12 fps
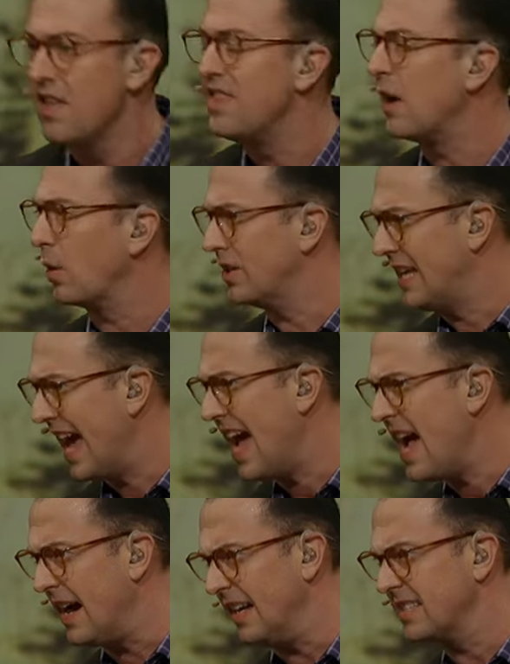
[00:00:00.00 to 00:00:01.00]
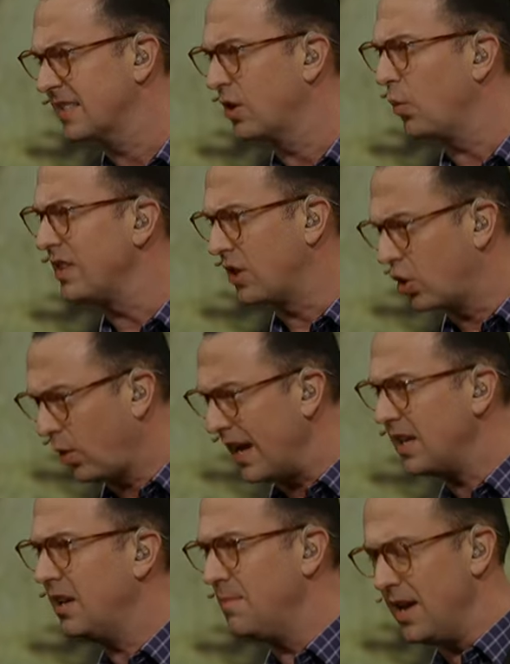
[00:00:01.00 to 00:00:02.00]
They were tasked with the
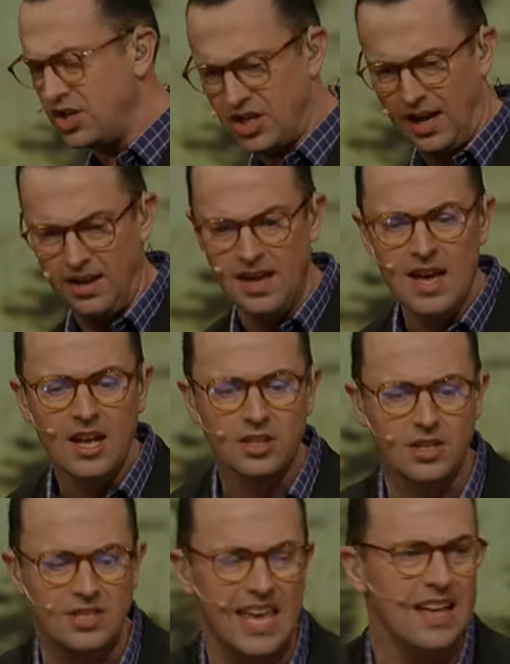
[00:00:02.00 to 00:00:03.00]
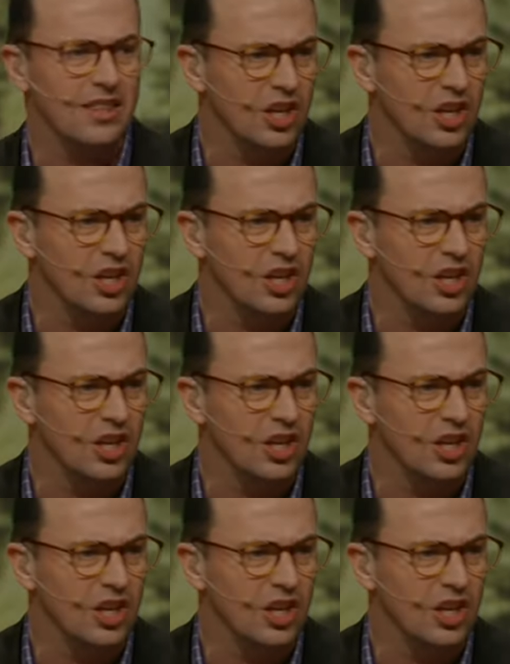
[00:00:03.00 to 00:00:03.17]
Great Commission to take